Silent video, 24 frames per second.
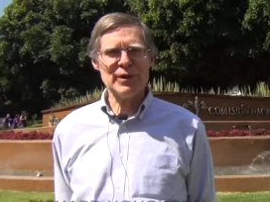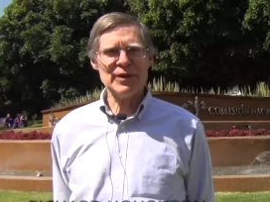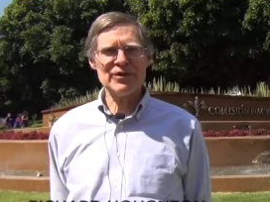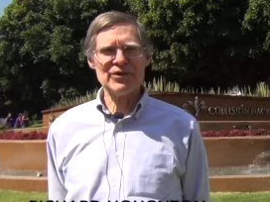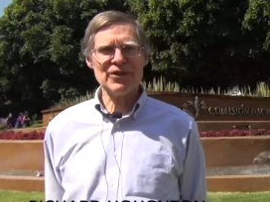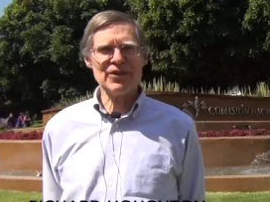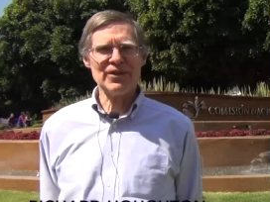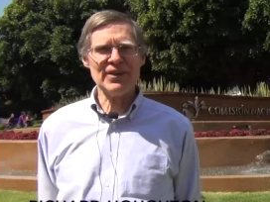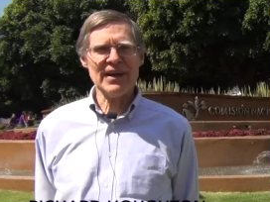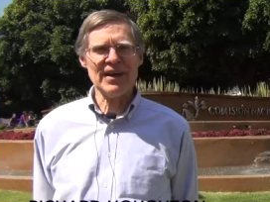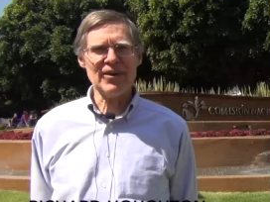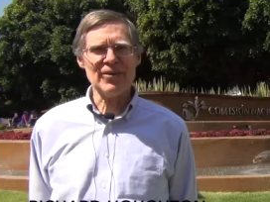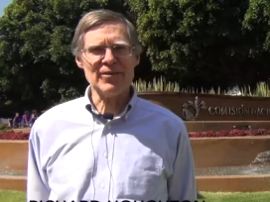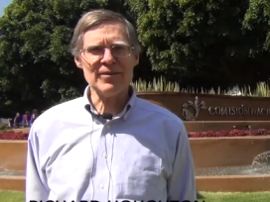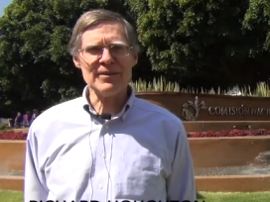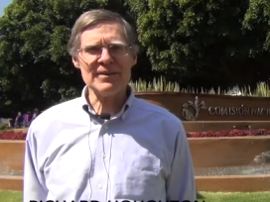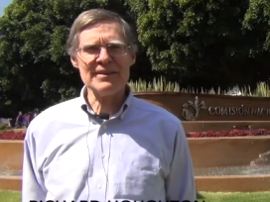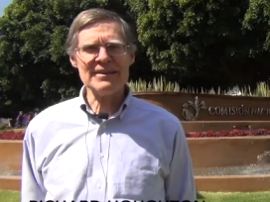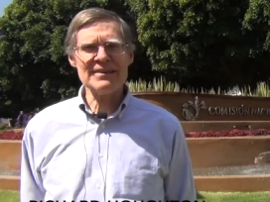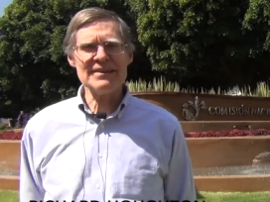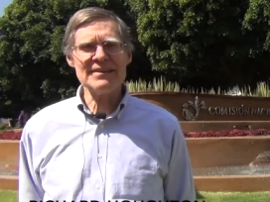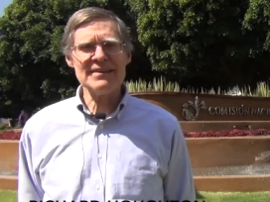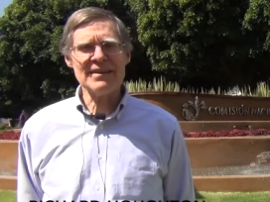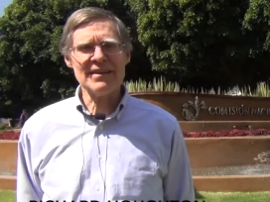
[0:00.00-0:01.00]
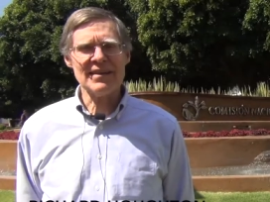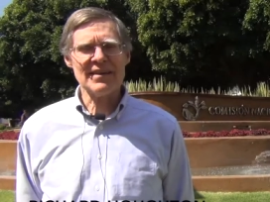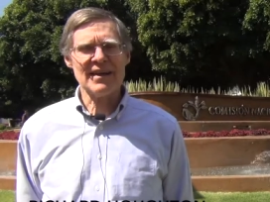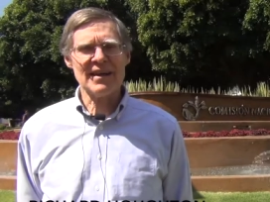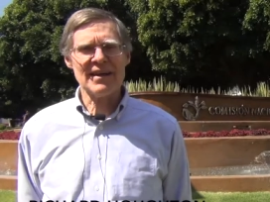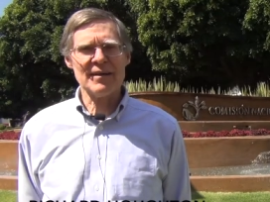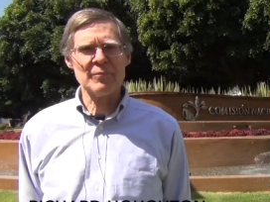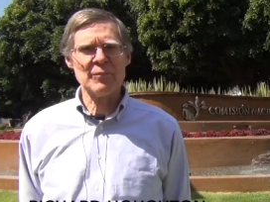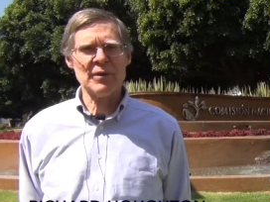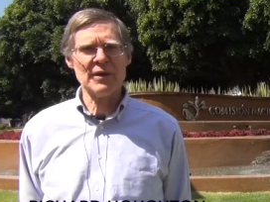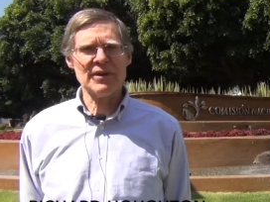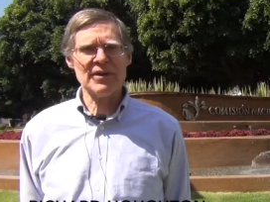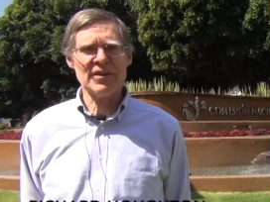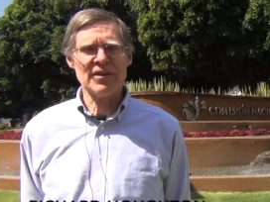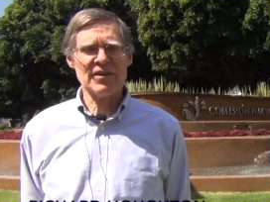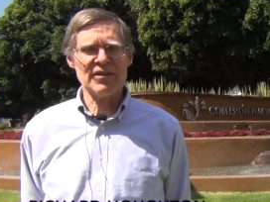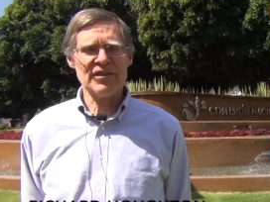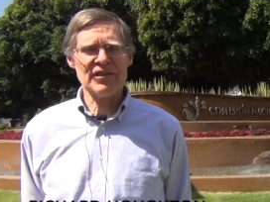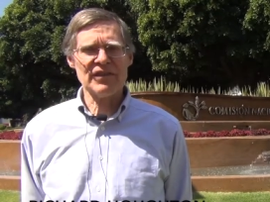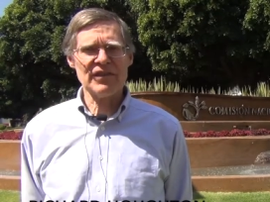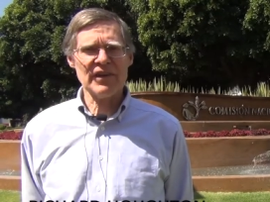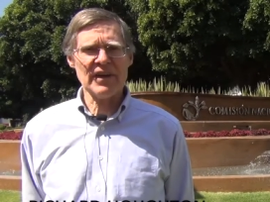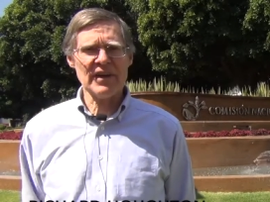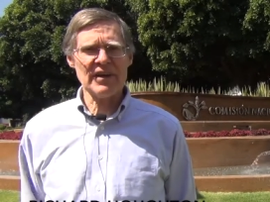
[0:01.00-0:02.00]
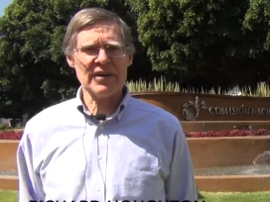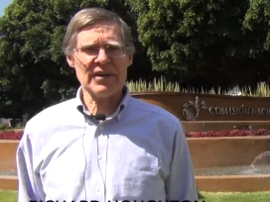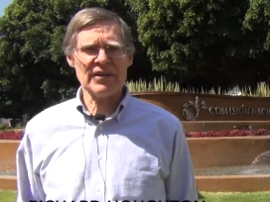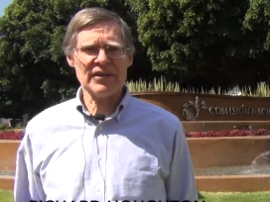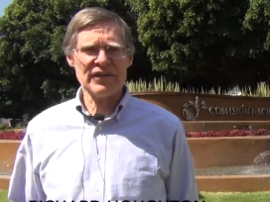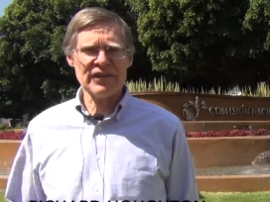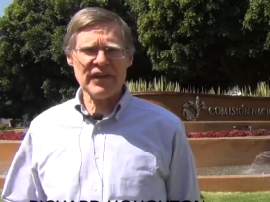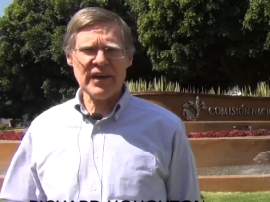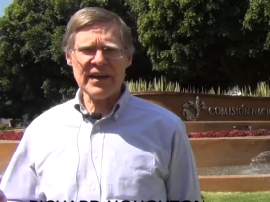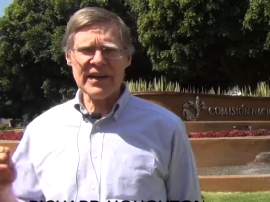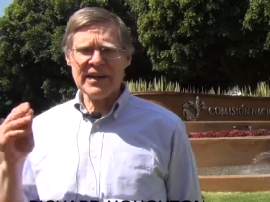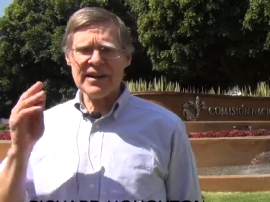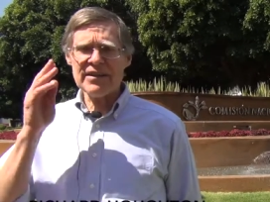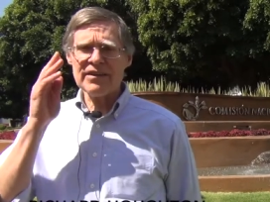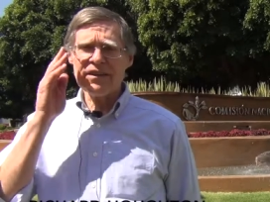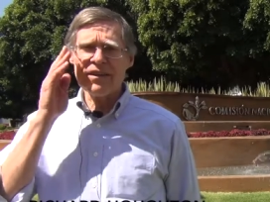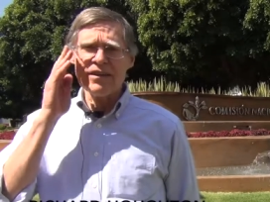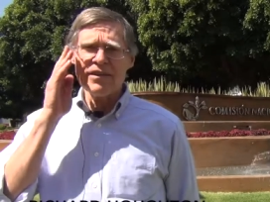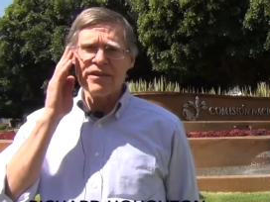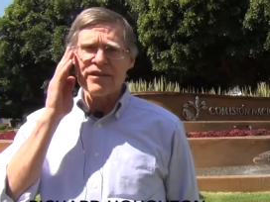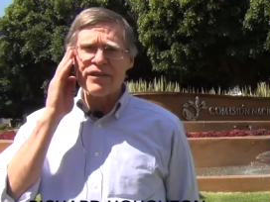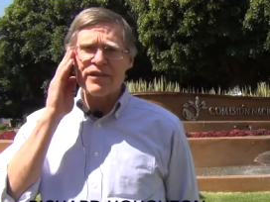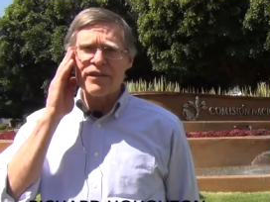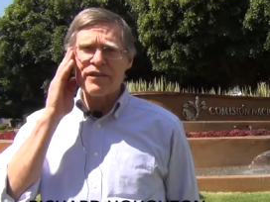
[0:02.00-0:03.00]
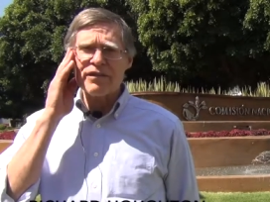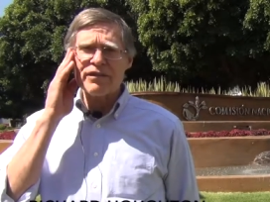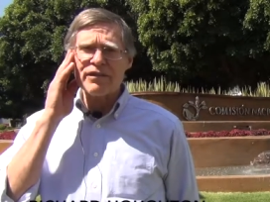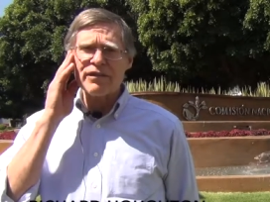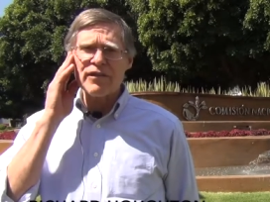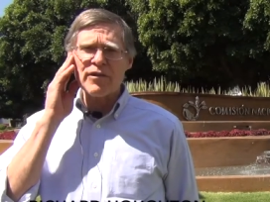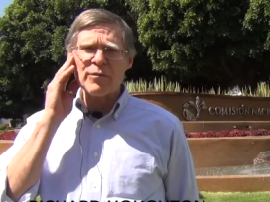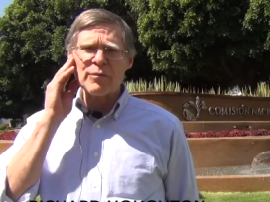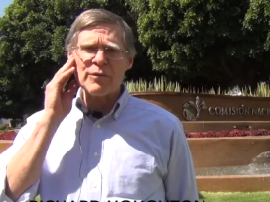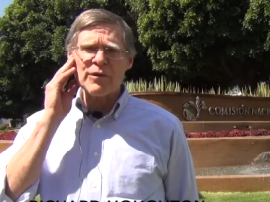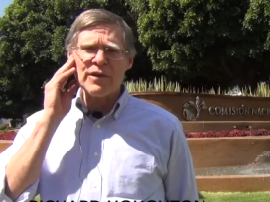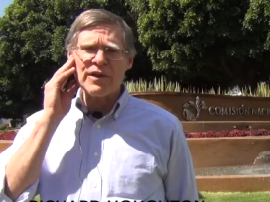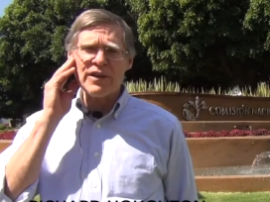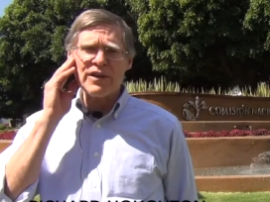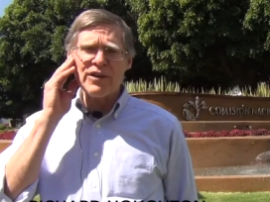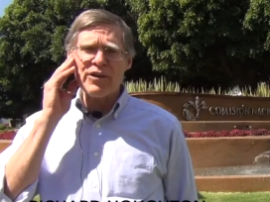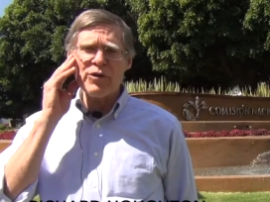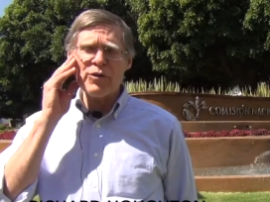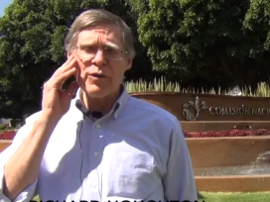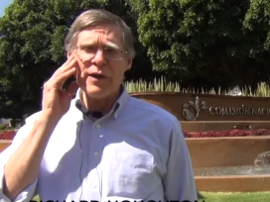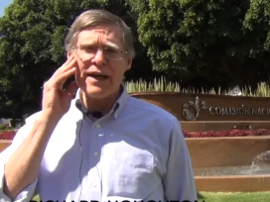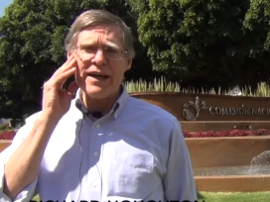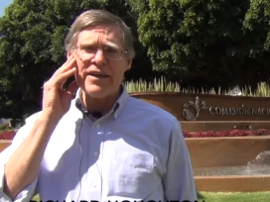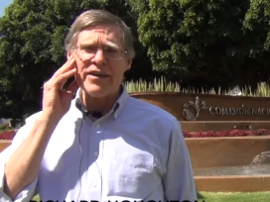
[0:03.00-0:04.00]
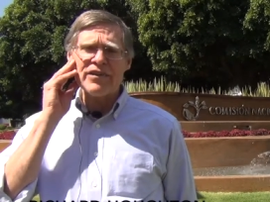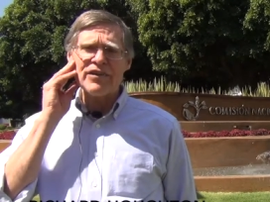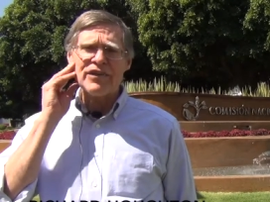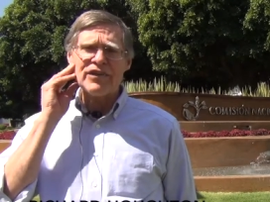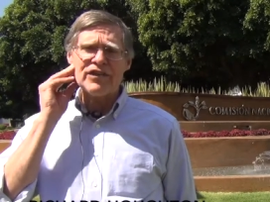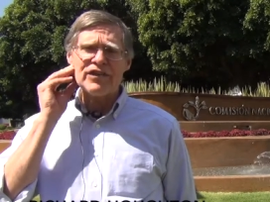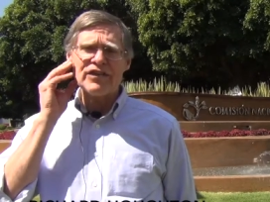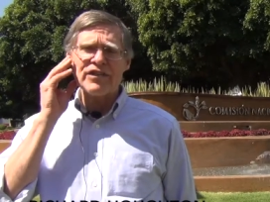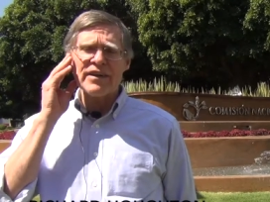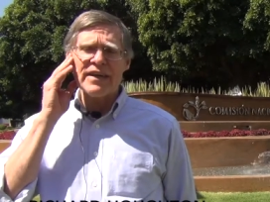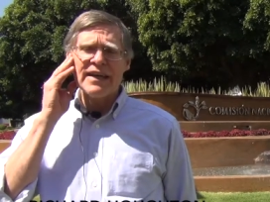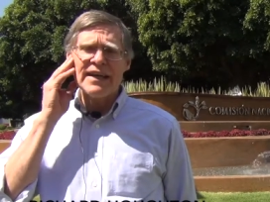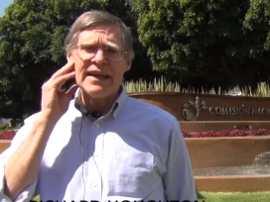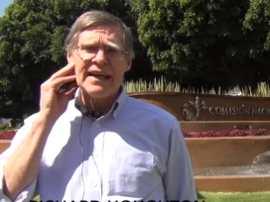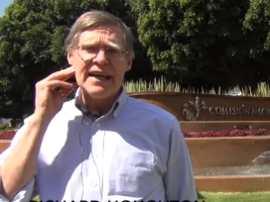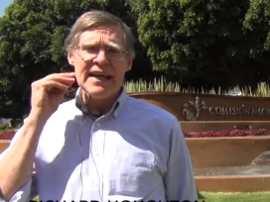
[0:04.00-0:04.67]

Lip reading: Richard Houghton. I'm a scientist from the U.S.